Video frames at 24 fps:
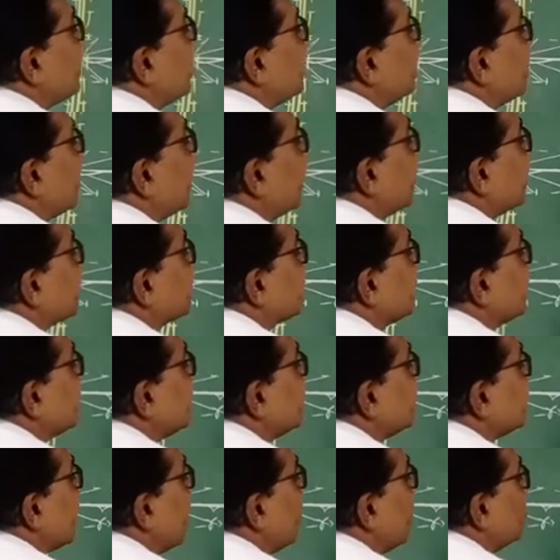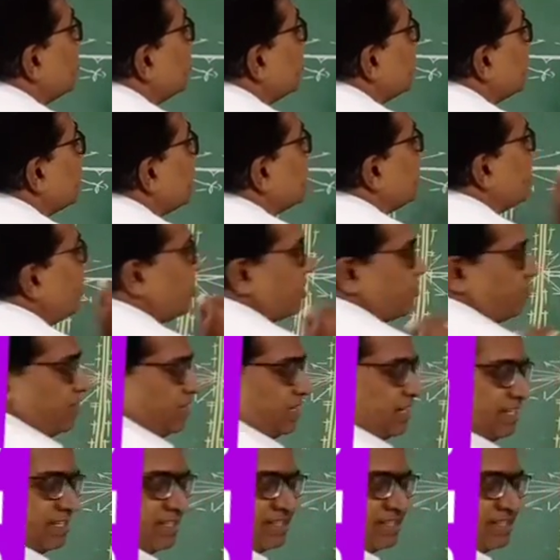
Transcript: the direction is outward normal.